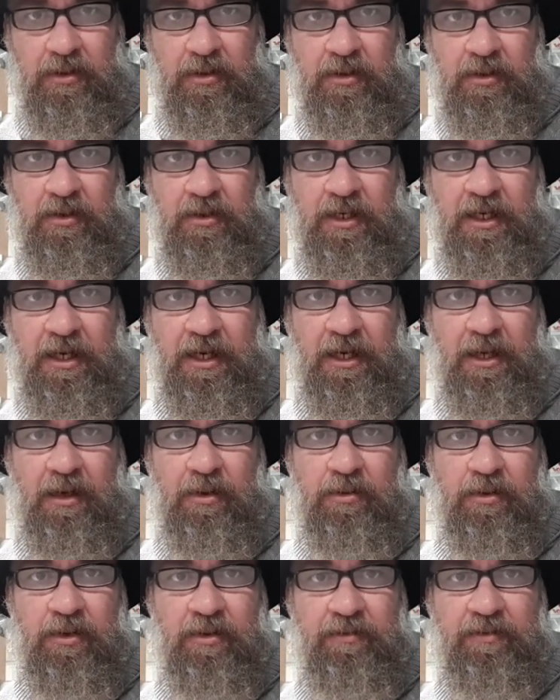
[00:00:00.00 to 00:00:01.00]
Oh, I don't
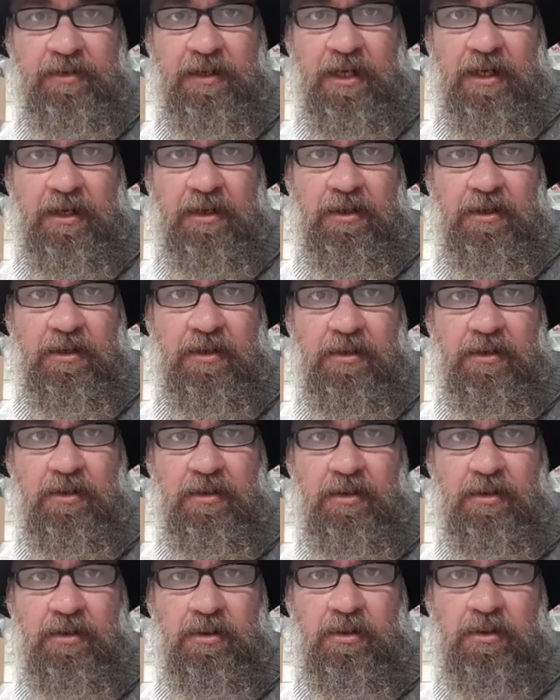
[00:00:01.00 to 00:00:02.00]
know what I've done.
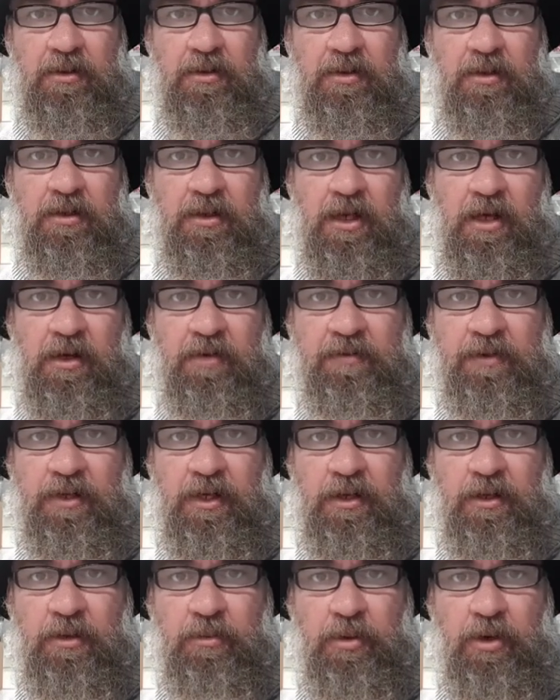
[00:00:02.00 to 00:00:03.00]
Oh, I've
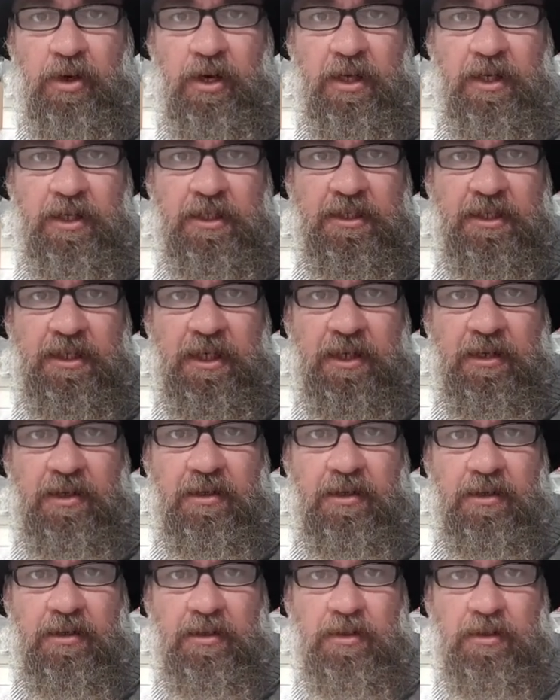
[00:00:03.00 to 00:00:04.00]
turned the brightness down.
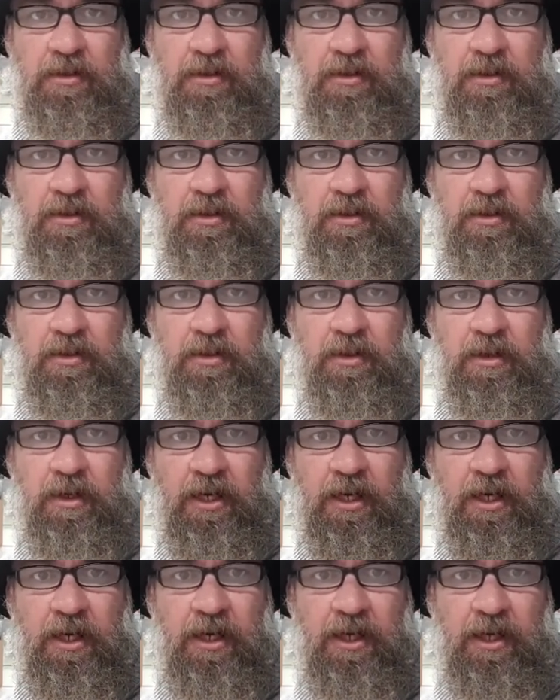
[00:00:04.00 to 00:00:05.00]

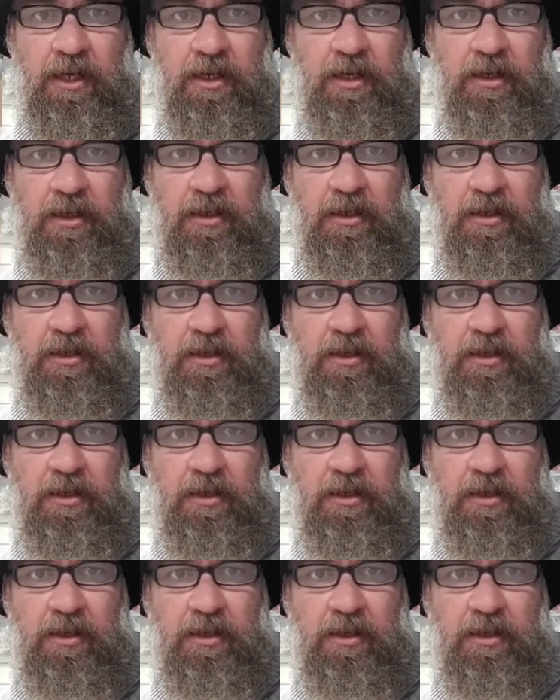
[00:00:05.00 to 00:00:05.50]
Hey.